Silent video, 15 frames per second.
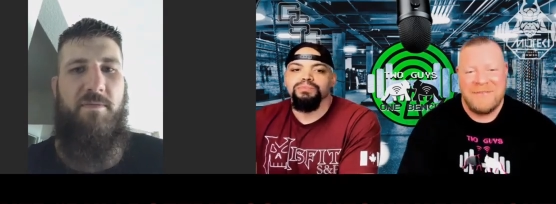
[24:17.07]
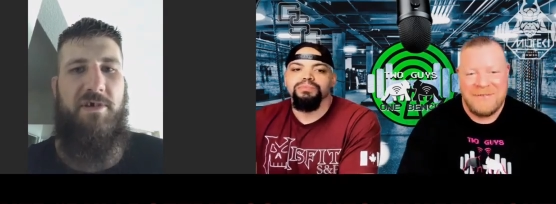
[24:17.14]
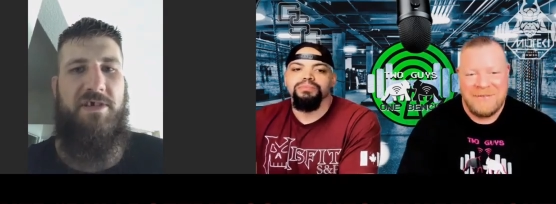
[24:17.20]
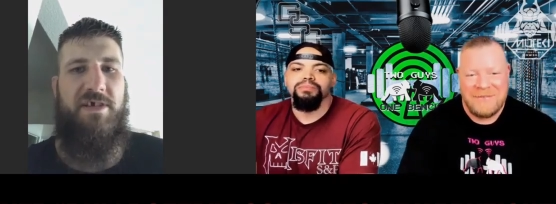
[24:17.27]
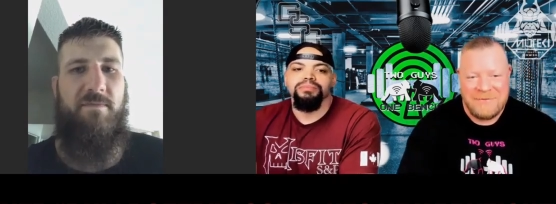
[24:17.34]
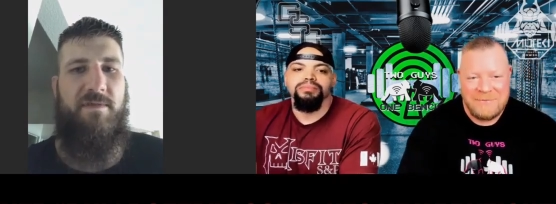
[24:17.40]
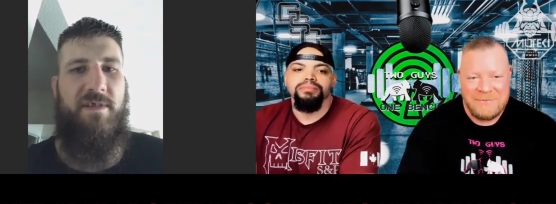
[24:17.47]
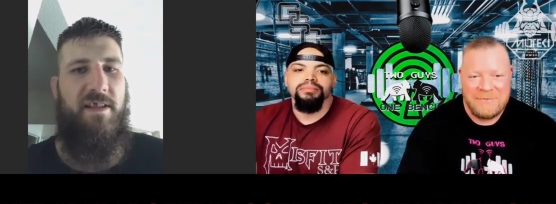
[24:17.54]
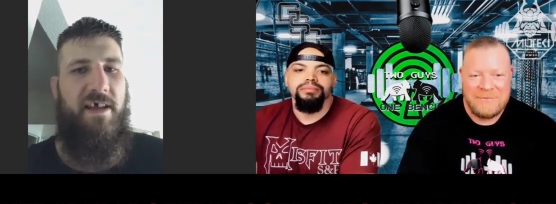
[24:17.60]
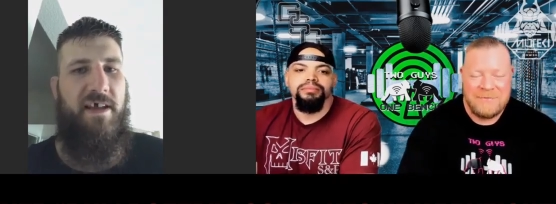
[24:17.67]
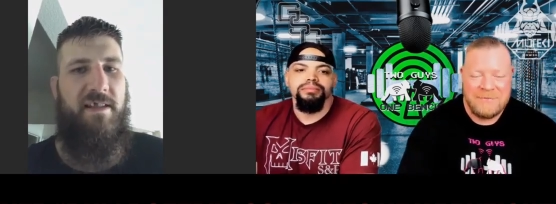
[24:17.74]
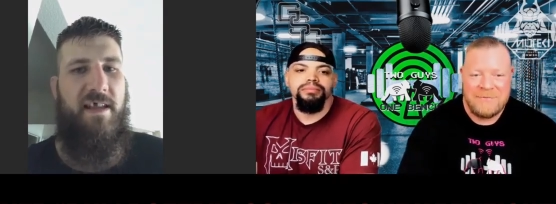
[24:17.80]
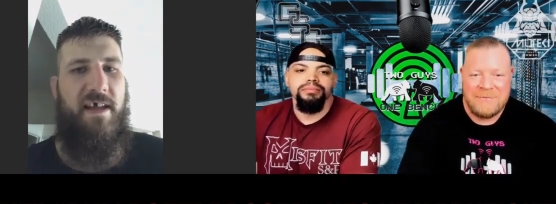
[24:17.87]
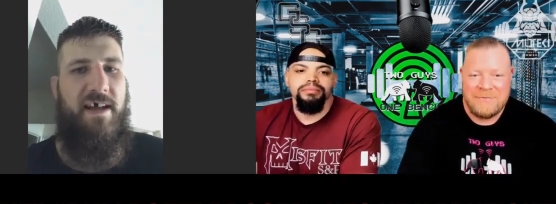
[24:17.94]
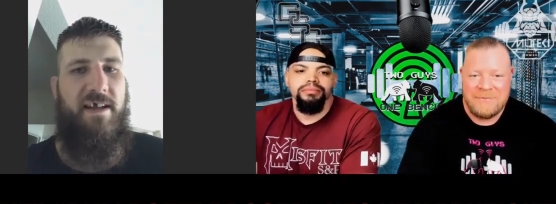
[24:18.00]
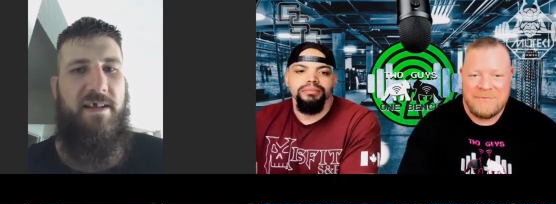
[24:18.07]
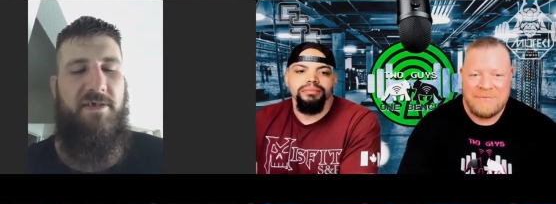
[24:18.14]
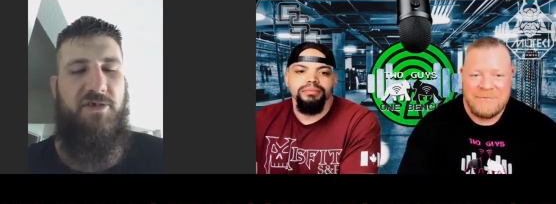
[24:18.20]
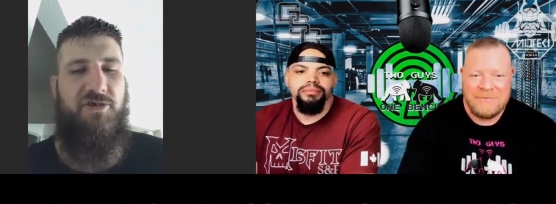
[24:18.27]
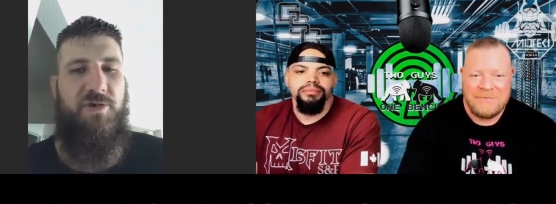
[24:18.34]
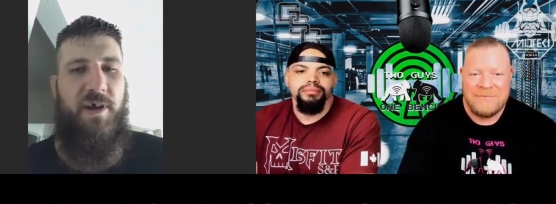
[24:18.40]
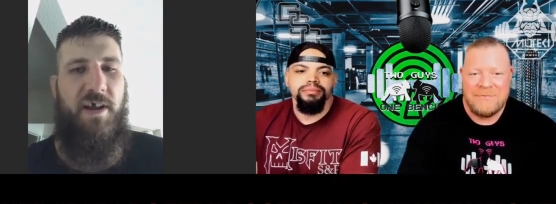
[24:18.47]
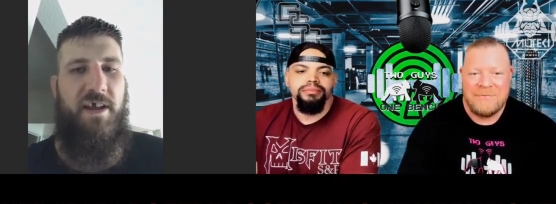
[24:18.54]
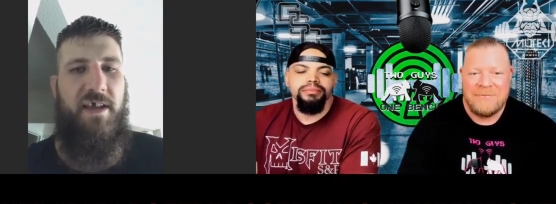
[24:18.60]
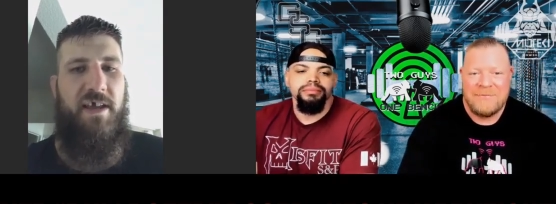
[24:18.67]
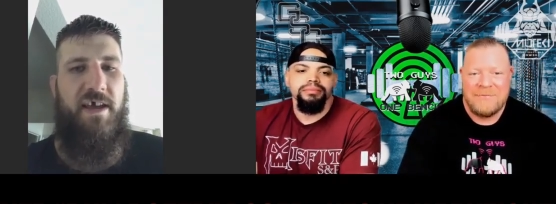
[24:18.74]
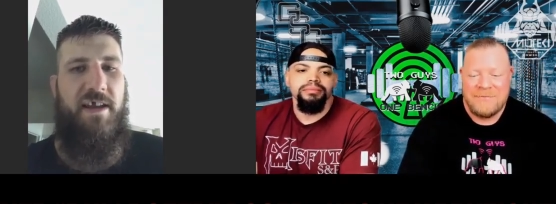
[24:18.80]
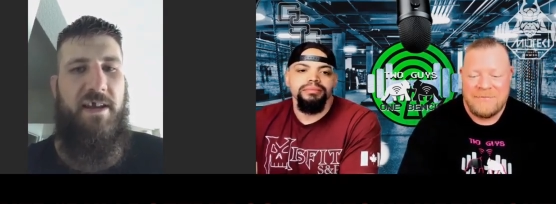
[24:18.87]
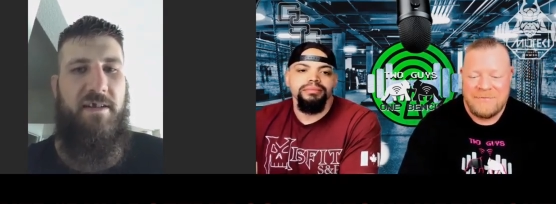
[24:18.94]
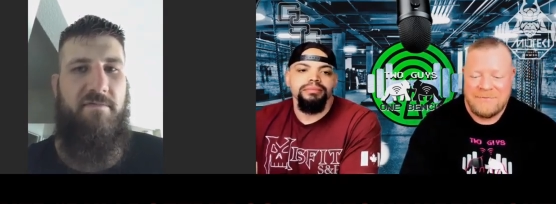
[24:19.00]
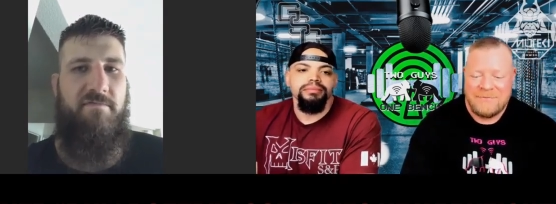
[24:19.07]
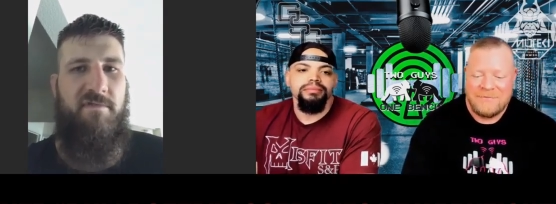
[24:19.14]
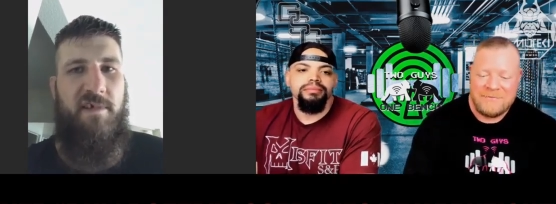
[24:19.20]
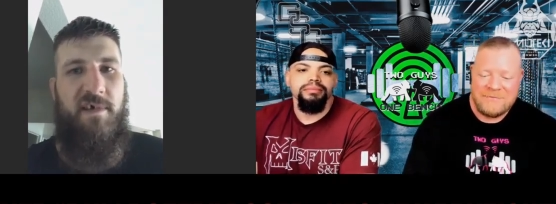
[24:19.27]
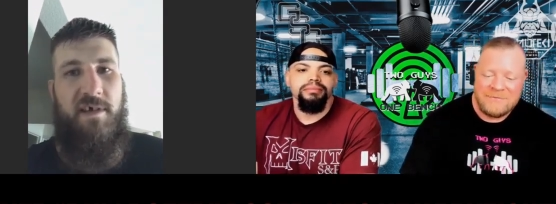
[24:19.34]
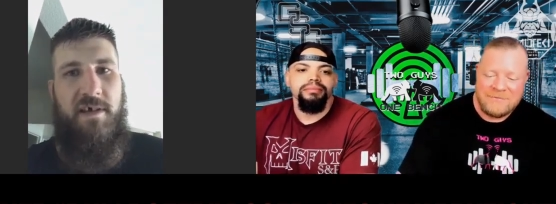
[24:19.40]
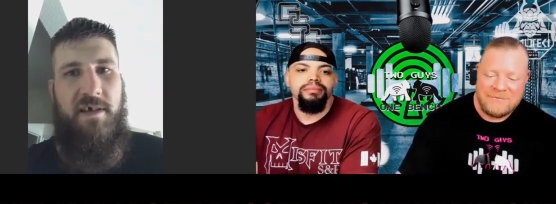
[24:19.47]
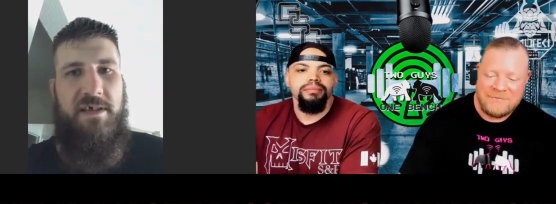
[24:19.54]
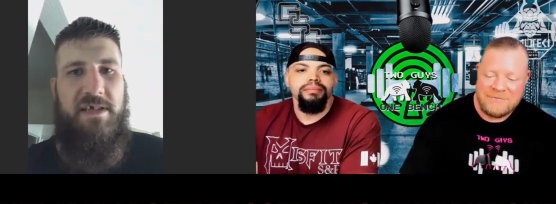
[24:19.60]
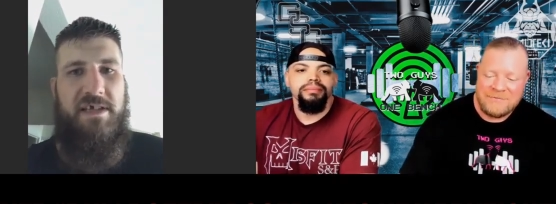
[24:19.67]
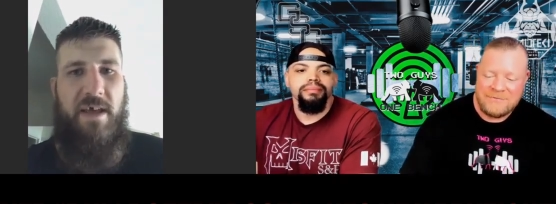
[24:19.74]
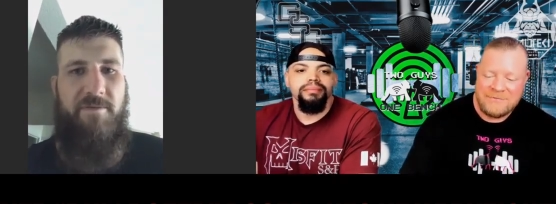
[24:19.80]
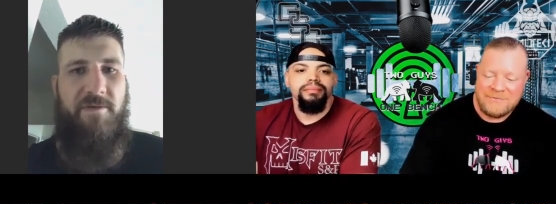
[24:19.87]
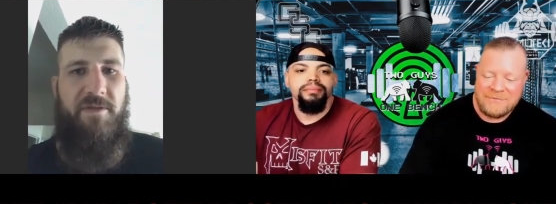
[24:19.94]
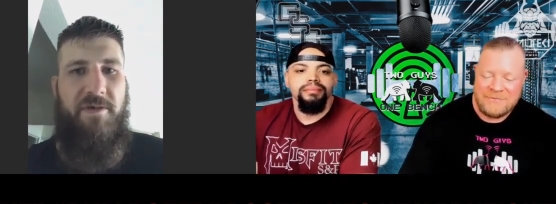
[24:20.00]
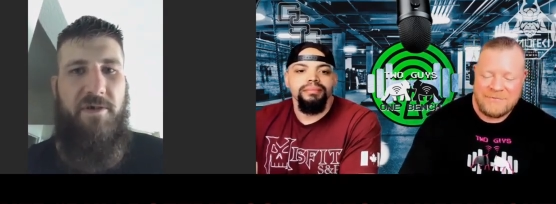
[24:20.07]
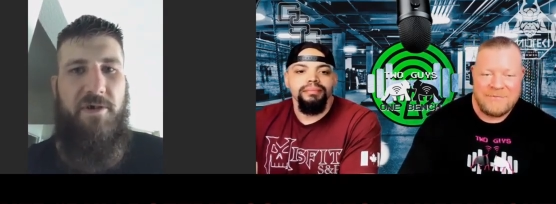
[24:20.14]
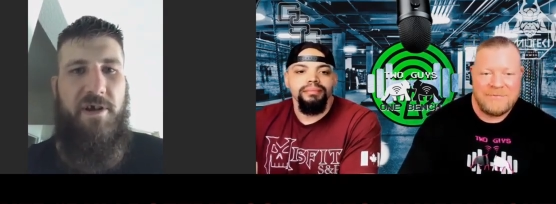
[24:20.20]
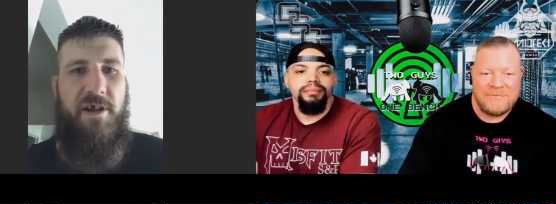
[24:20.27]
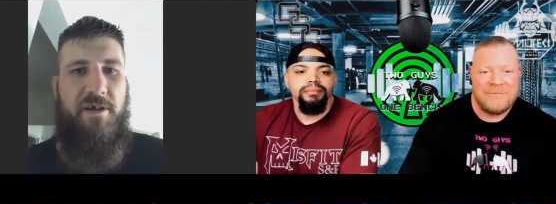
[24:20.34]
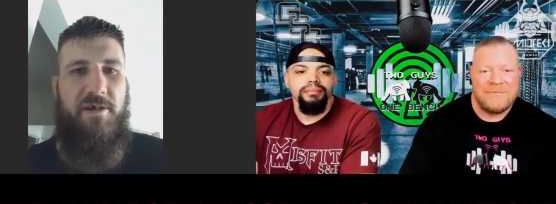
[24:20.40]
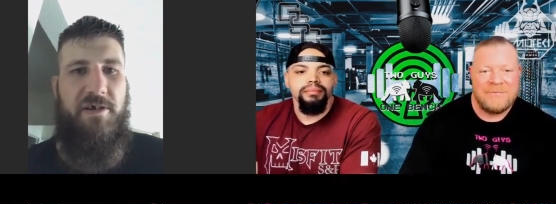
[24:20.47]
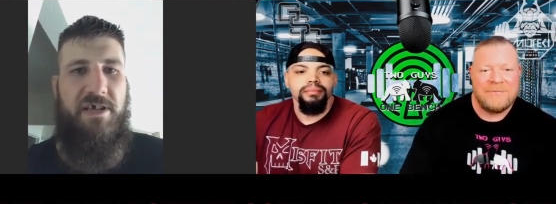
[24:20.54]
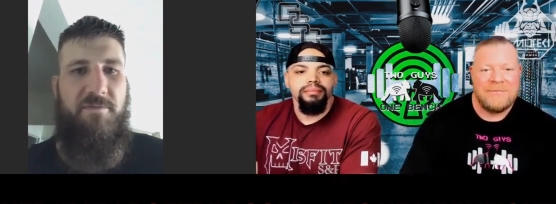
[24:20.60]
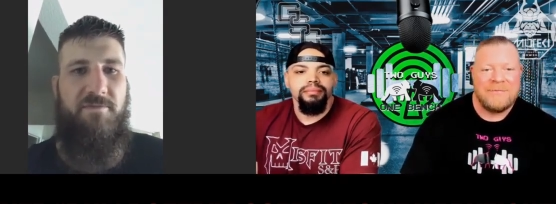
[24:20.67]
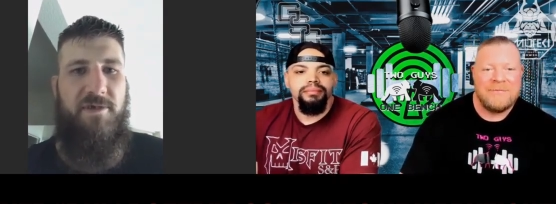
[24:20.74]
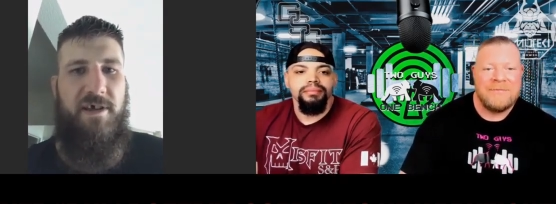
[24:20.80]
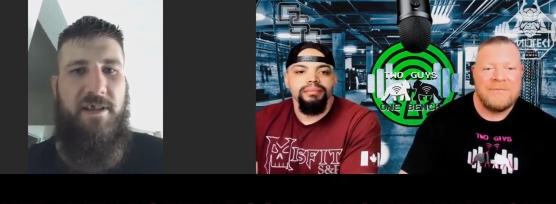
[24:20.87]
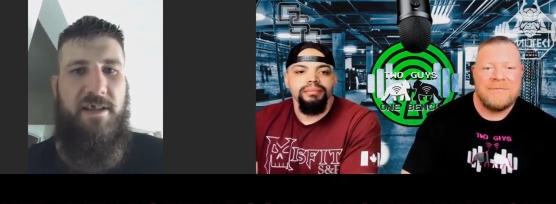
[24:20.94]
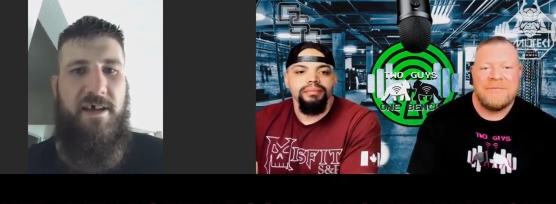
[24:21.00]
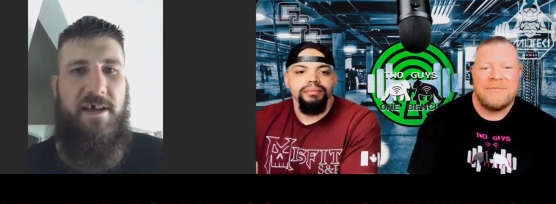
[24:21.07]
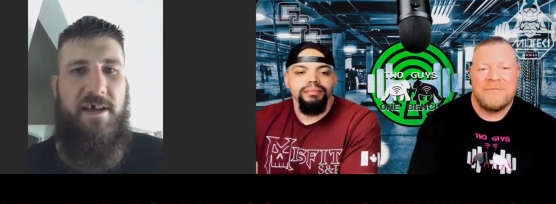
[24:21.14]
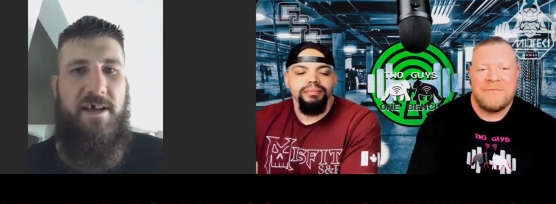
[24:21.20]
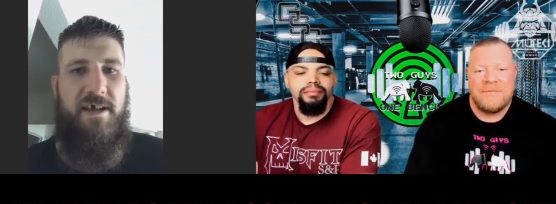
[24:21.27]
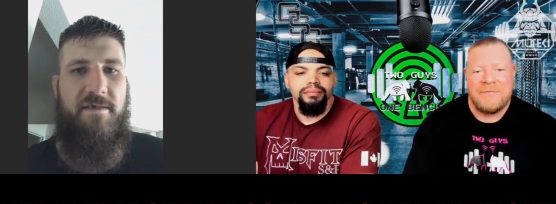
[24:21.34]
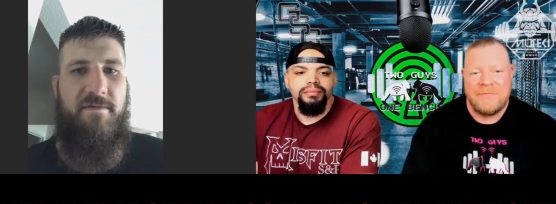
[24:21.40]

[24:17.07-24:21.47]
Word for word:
Speaker 1: or something like that, and then train again at 7:30 or something like that.